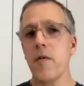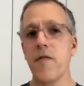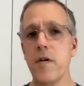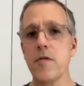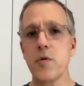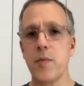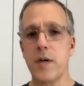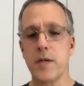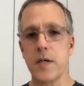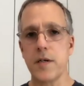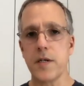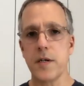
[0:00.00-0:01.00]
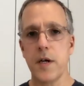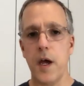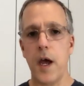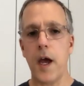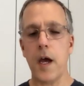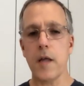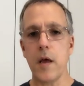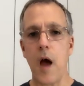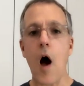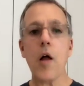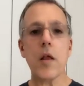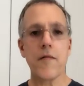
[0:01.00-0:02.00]
are future business, and
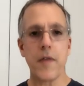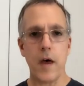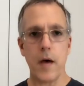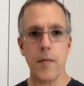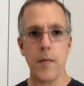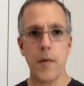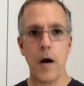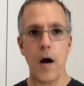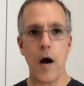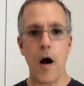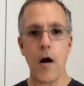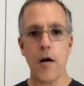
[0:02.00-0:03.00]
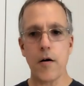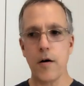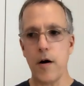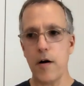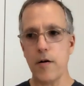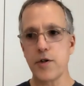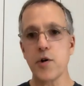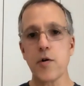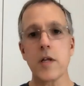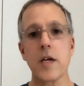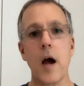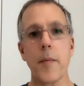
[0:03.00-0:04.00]
all of them are
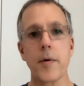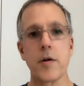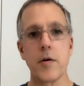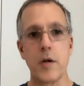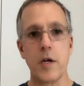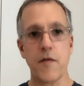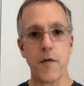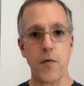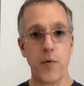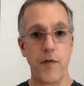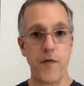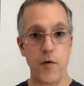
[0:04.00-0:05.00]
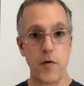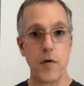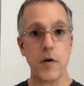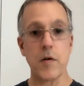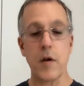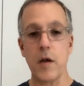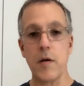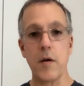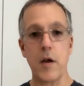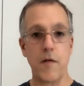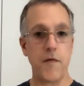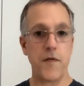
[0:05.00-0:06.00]
certainly opportunities for referral
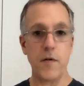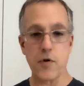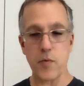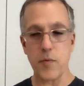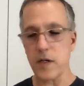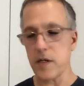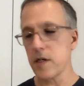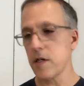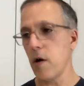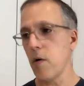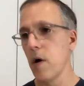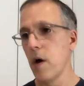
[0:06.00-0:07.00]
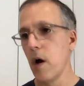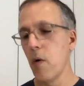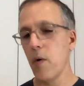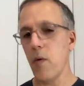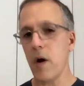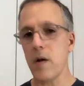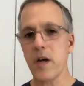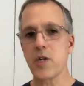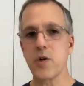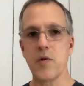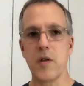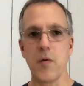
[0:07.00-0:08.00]
and future business. So we want to make
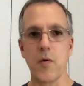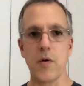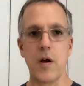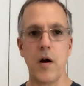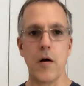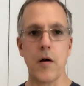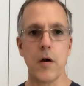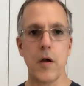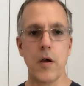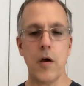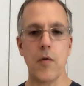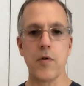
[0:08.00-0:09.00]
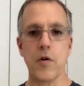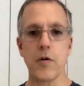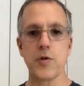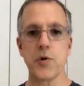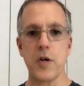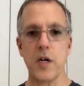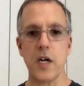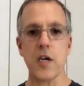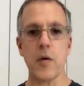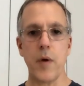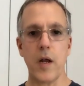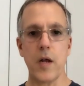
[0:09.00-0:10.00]
sure that we are, you know, nurturing and
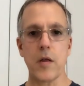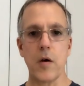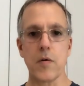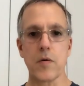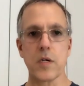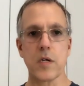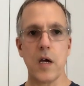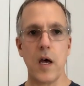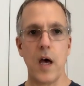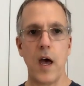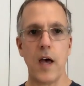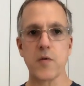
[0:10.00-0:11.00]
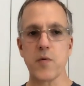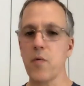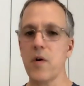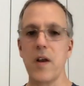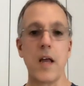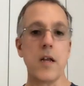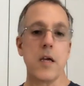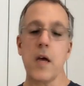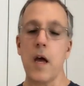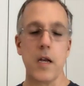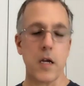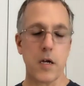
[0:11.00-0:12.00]
incubating those as we would any
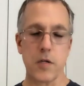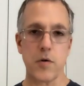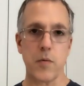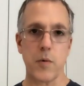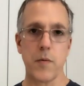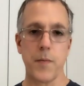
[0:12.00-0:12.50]
consumer.